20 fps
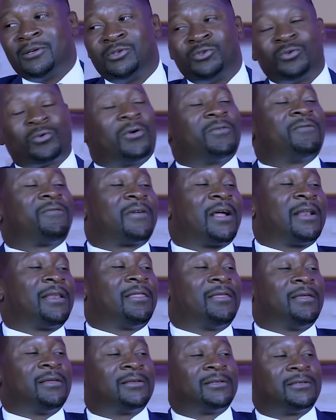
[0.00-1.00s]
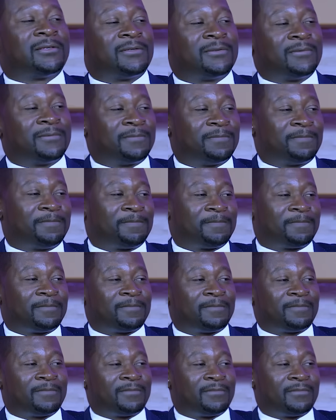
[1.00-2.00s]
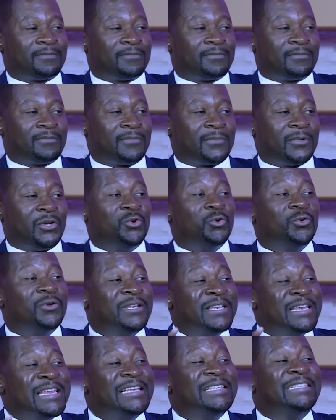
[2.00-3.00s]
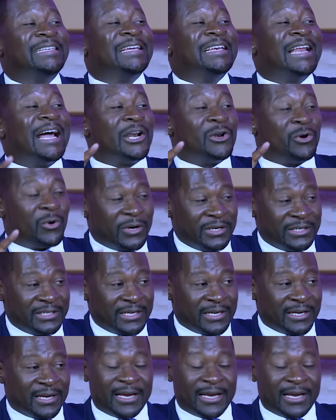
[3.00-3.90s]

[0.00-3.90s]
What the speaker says: to confront this. You need an anointing.